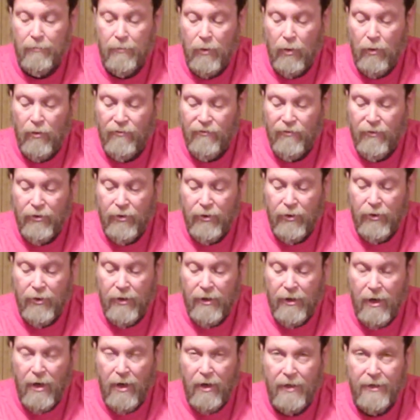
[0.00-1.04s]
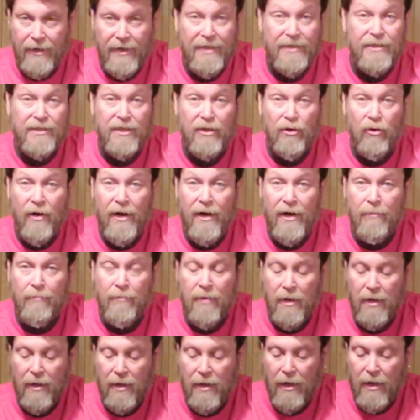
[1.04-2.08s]
over on Instagram.
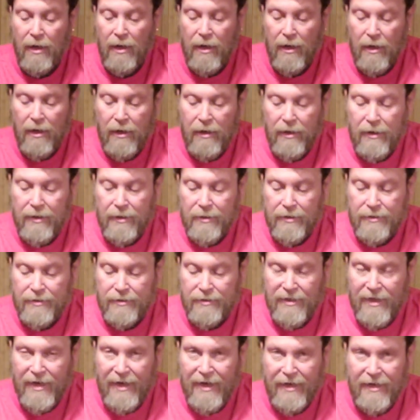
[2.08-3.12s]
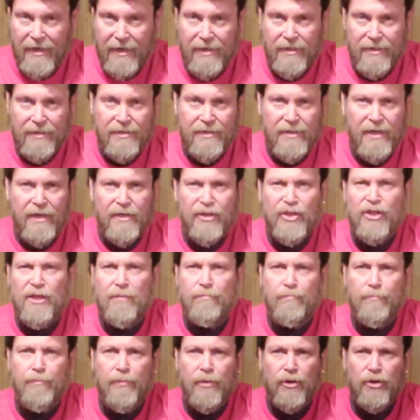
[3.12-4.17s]
His tag is
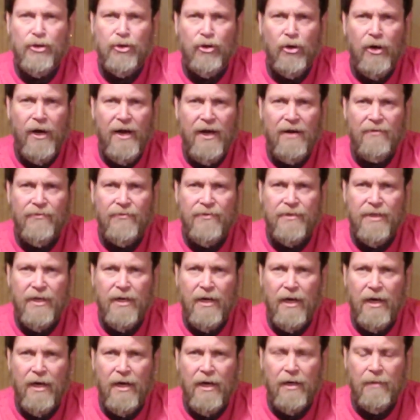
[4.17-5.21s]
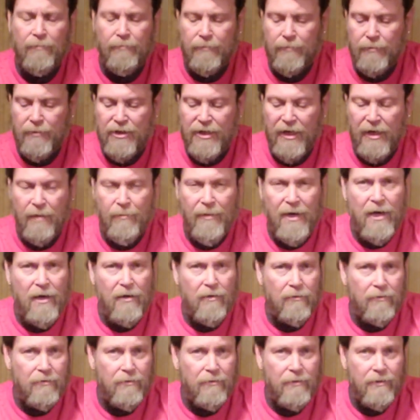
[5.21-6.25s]
Sheep Bushcraft. Check him
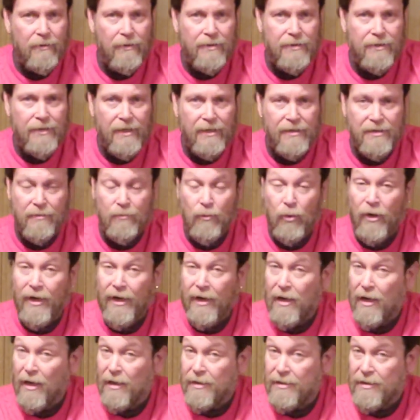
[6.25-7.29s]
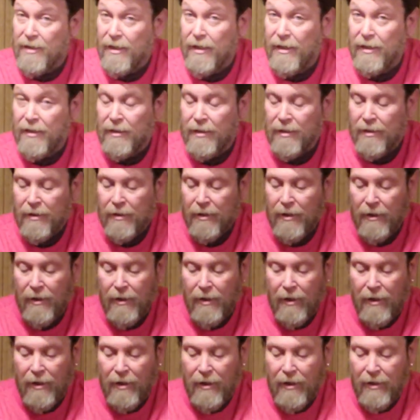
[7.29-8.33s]
out. He's got some great content
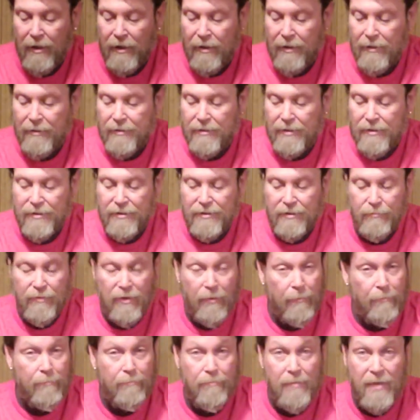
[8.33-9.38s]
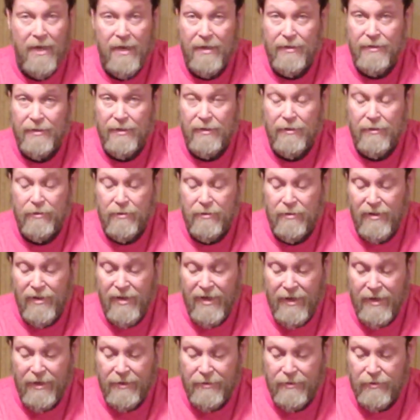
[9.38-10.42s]
and does some amazing
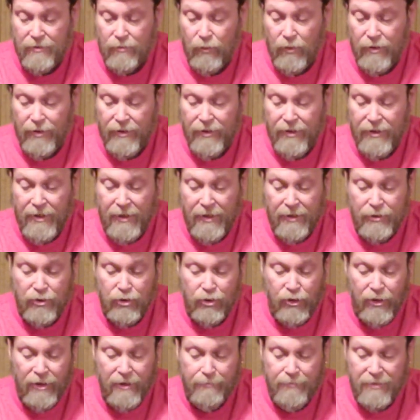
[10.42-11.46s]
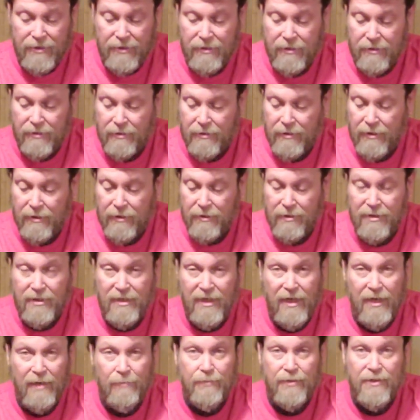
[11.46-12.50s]
things with trips and
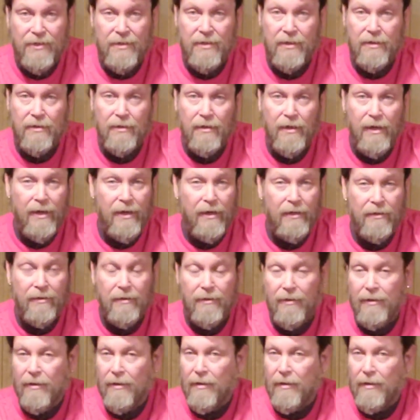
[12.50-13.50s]
tips and